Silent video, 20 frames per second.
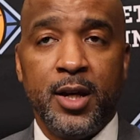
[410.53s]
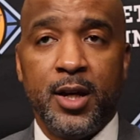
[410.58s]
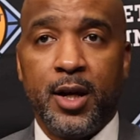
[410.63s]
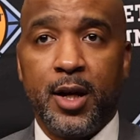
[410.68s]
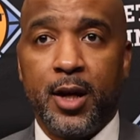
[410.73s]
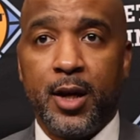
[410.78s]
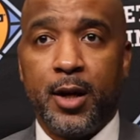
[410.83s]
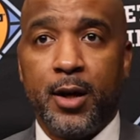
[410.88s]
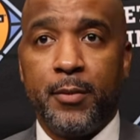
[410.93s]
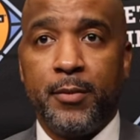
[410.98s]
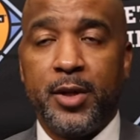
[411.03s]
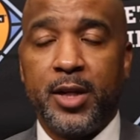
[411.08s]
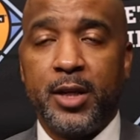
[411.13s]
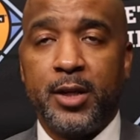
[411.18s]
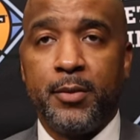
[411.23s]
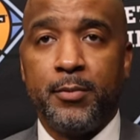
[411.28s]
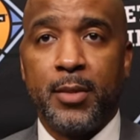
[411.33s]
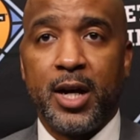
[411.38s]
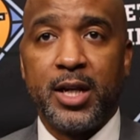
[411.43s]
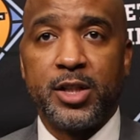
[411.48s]

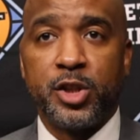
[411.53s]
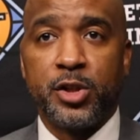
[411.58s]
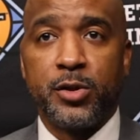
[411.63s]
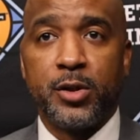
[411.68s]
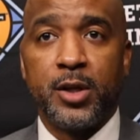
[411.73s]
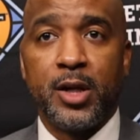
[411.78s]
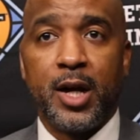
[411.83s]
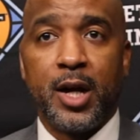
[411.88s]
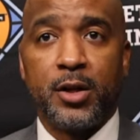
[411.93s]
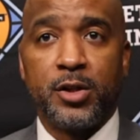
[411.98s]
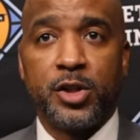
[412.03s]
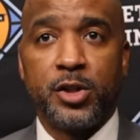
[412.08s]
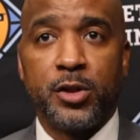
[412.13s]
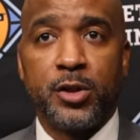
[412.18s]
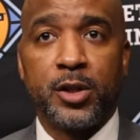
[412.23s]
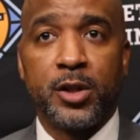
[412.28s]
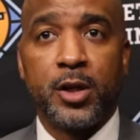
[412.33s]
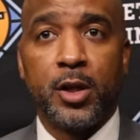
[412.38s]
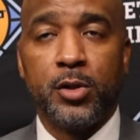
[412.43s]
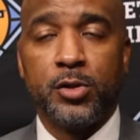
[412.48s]
And our
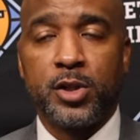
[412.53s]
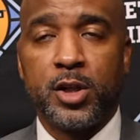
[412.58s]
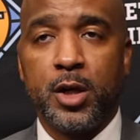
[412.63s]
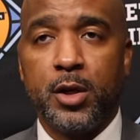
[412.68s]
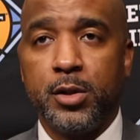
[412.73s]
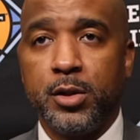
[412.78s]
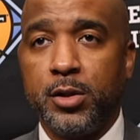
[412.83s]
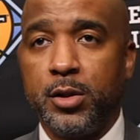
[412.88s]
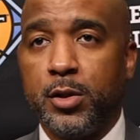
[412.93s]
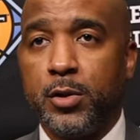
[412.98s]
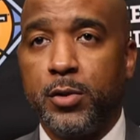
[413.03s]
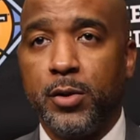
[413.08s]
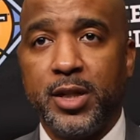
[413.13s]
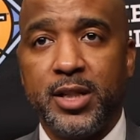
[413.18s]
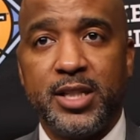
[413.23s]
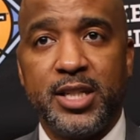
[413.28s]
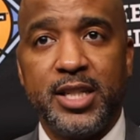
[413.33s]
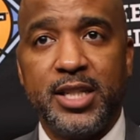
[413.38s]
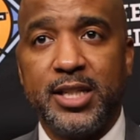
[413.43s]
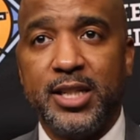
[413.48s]
strength coach, Cody
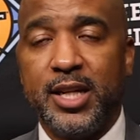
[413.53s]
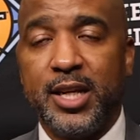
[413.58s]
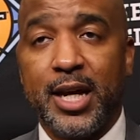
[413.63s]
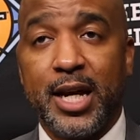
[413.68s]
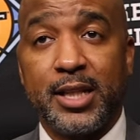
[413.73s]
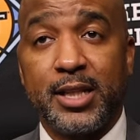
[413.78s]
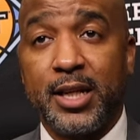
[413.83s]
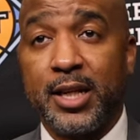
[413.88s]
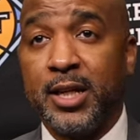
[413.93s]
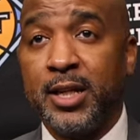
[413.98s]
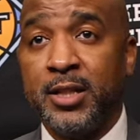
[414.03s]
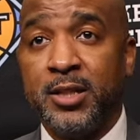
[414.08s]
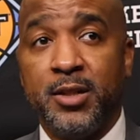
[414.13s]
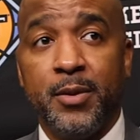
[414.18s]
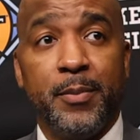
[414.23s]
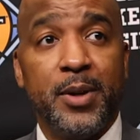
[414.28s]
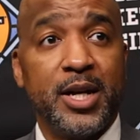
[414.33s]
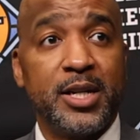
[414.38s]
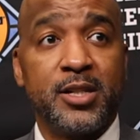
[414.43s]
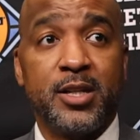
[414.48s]
DeQuitz, I think he's
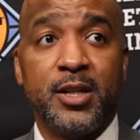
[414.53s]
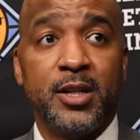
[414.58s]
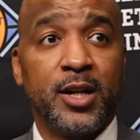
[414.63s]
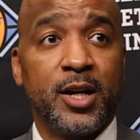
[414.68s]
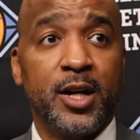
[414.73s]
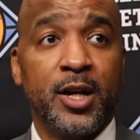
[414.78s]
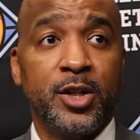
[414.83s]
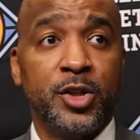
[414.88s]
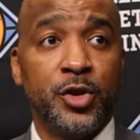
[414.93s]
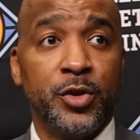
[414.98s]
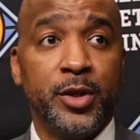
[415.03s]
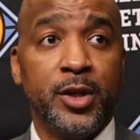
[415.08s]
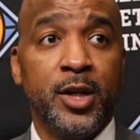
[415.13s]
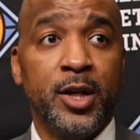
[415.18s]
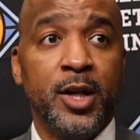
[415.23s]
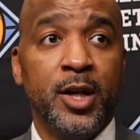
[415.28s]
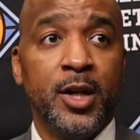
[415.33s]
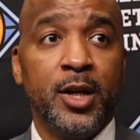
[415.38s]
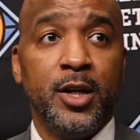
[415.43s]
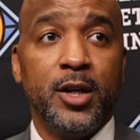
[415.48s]
the best in the country,
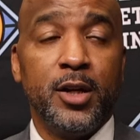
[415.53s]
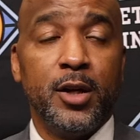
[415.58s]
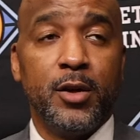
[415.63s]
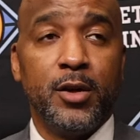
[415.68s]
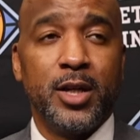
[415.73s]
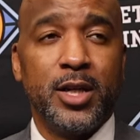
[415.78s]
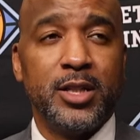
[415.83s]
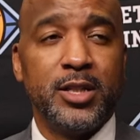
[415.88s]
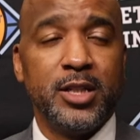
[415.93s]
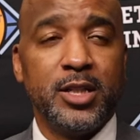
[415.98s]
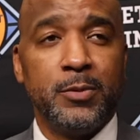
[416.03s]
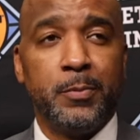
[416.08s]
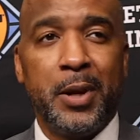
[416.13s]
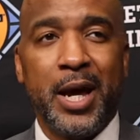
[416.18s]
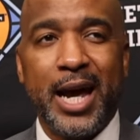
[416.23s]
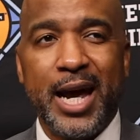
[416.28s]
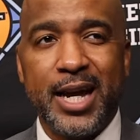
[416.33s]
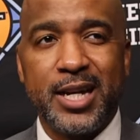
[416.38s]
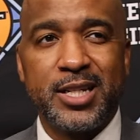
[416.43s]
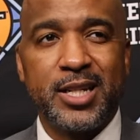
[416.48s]
you know, because he's
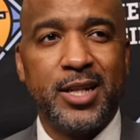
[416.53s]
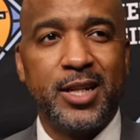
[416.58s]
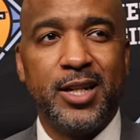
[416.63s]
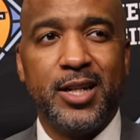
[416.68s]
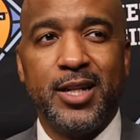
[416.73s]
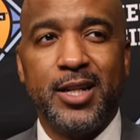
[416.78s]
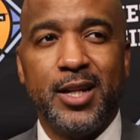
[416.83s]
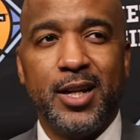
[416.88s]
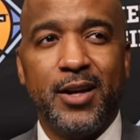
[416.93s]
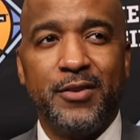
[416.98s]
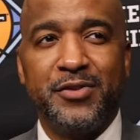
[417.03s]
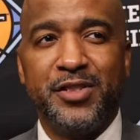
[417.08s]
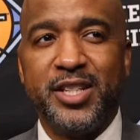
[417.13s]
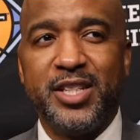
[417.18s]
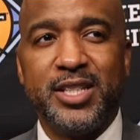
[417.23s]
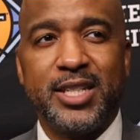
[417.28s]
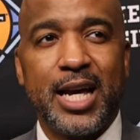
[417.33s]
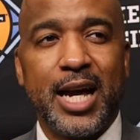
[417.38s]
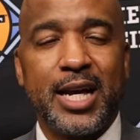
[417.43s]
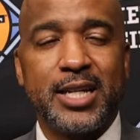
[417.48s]
passionate, he loves
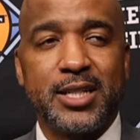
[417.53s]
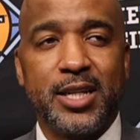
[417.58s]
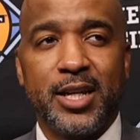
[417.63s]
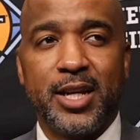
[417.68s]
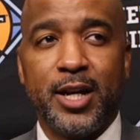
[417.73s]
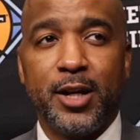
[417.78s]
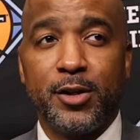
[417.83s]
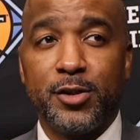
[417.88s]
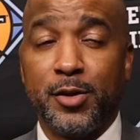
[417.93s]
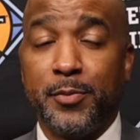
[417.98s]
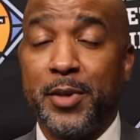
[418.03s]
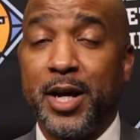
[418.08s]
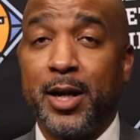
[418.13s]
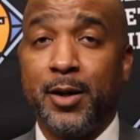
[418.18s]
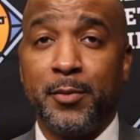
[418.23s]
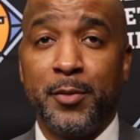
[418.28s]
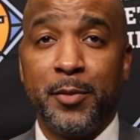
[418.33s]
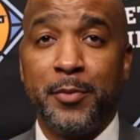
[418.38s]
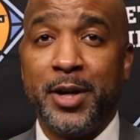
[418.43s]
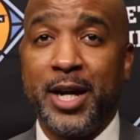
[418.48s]
these guys, he cares
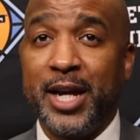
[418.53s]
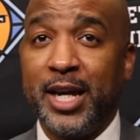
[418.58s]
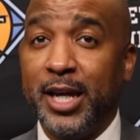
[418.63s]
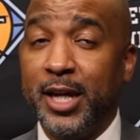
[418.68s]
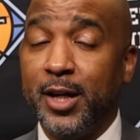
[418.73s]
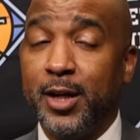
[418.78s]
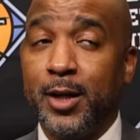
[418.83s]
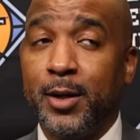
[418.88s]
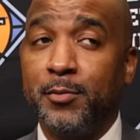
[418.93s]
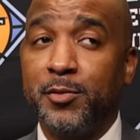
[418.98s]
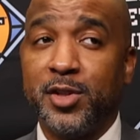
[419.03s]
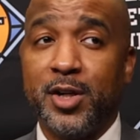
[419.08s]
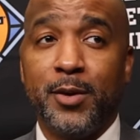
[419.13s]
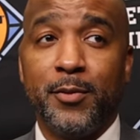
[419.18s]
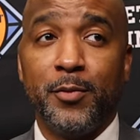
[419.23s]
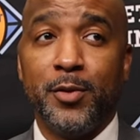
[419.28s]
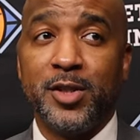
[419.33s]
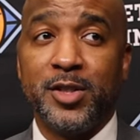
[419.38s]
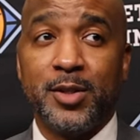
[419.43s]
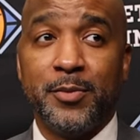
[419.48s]
about them, but man, he comes
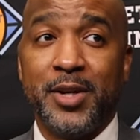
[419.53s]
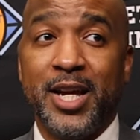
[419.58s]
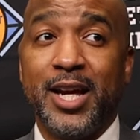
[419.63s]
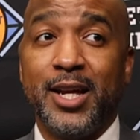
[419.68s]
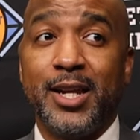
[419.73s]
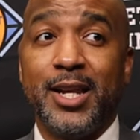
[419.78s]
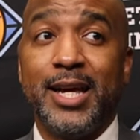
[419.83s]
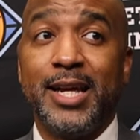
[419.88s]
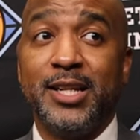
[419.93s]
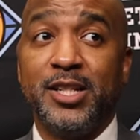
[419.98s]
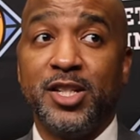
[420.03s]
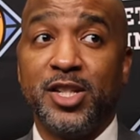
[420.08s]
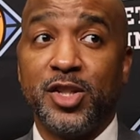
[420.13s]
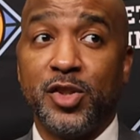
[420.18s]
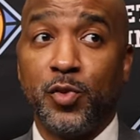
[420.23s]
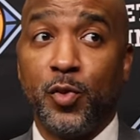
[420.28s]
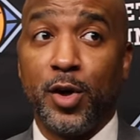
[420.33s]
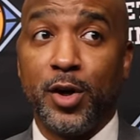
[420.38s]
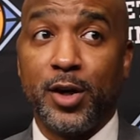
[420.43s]
up with some hellacious